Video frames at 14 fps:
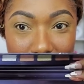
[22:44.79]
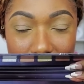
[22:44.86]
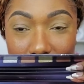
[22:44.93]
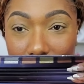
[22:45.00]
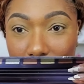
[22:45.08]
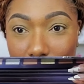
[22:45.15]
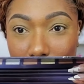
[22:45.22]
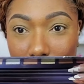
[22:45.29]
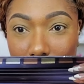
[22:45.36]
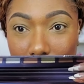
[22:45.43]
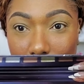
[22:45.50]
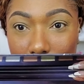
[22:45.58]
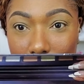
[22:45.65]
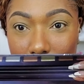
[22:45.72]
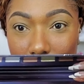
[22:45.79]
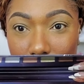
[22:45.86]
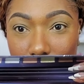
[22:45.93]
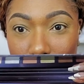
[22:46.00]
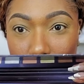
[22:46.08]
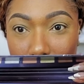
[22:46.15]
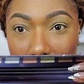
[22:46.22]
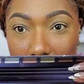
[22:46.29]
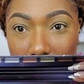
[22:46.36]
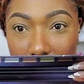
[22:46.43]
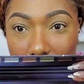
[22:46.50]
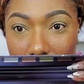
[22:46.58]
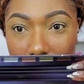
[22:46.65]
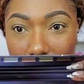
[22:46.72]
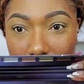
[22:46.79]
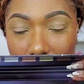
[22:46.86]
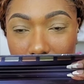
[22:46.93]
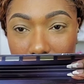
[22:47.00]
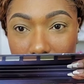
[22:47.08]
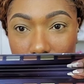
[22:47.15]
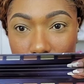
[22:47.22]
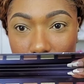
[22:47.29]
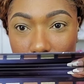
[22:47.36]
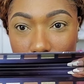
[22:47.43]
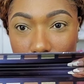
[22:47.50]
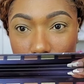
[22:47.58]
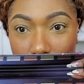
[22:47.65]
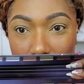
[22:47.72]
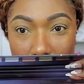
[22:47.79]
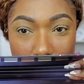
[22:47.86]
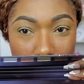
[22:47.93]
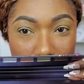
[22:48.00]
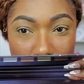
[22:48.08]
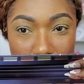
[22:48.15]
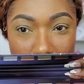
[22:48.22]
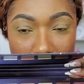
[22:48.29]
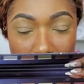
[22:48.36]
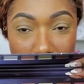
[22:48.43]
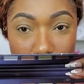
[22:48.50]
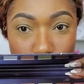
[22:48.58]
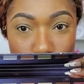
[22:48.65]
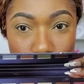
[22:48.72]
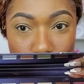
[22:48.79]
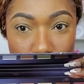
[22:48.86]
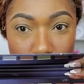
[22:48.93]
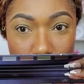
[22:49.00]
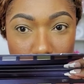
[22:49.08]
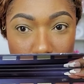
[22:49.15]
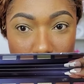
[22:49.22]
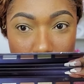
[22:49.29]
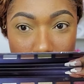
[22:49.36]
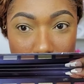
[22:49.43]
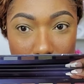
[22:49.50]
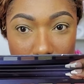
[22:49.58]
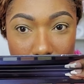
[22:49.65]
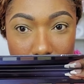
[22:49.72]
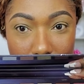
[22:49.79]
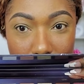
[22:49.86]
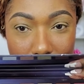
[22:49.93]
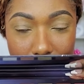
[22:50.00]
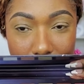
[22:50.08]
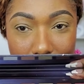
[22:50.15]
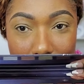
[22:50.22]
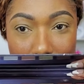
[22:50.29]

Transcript: I don't know if my camera's going to focus on it because I think it's trying to focus on my face more so than the palette.